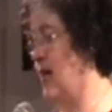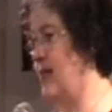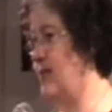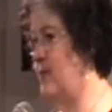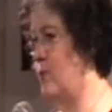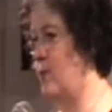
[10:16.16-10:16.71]
and
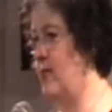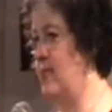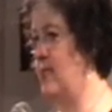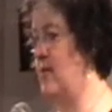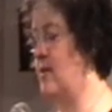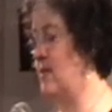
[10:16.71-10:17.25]
as the wind
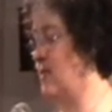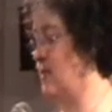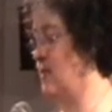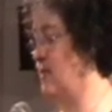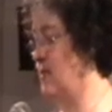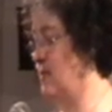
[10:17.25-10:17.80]

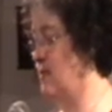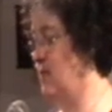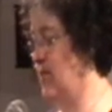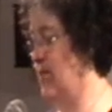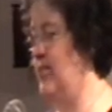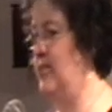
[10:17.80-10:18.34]
dies,
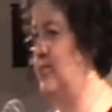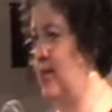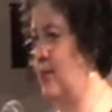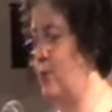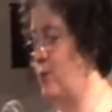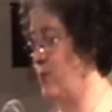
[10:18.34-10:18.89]
he
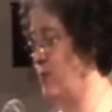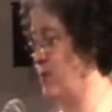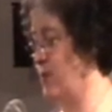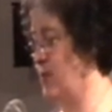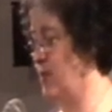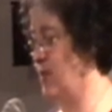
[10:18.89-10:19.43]
settles.
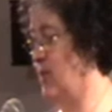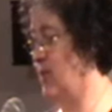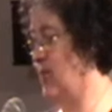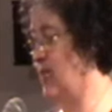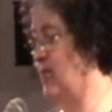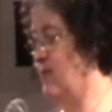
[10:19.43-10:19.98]

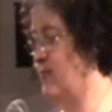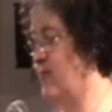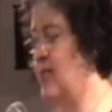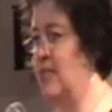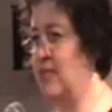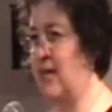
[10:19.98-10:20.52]

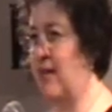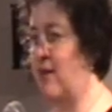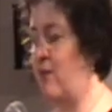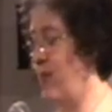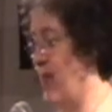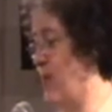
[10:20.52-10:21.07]
Leaves settle
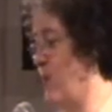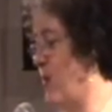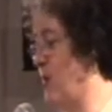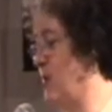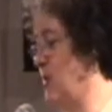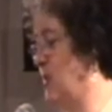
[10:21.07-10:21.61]
on their
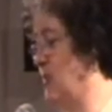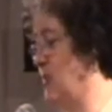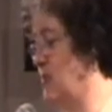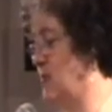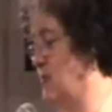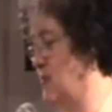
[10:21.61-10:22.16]

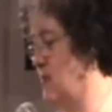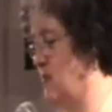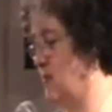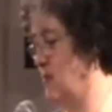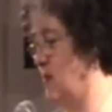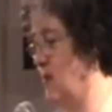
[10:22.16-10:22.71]
branches.
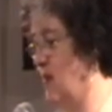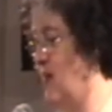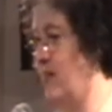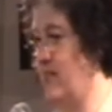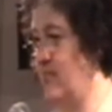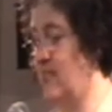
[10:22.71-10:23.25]

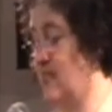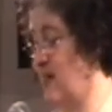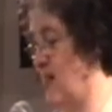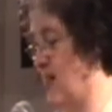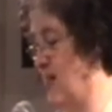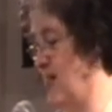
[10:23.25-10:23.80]
I
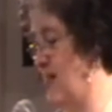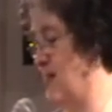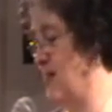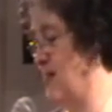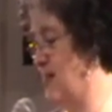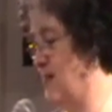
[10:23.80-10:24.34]
sigh.
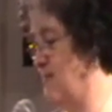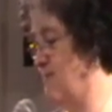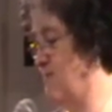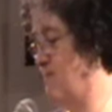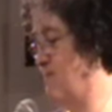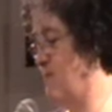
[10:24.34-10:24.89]

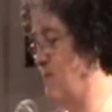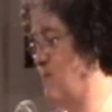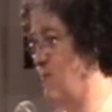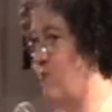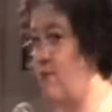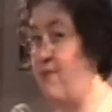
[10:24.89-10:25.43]

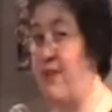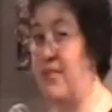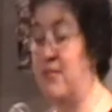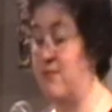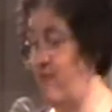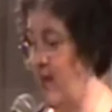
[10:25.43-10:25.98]
3
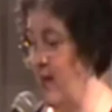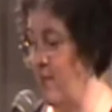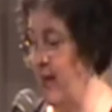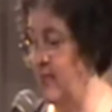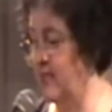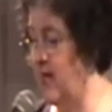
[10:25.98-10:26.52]
pheasant fly
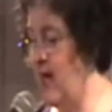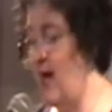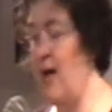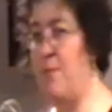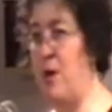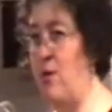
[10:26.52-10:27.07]
past.
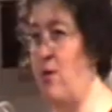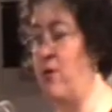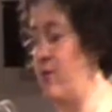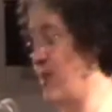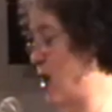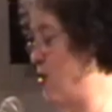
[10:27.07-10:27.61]
I am no
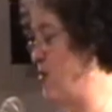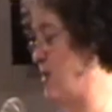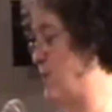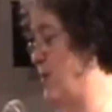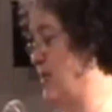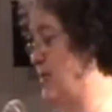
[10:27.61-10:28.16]
longer the only
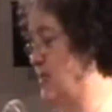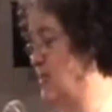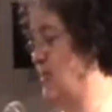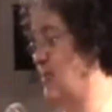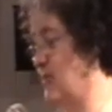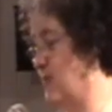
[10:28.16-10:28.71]
witness
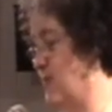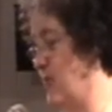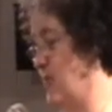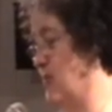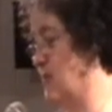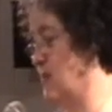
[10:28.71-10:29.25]
to this
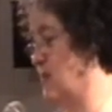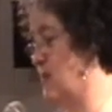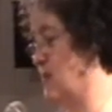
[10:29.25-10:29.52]
feat.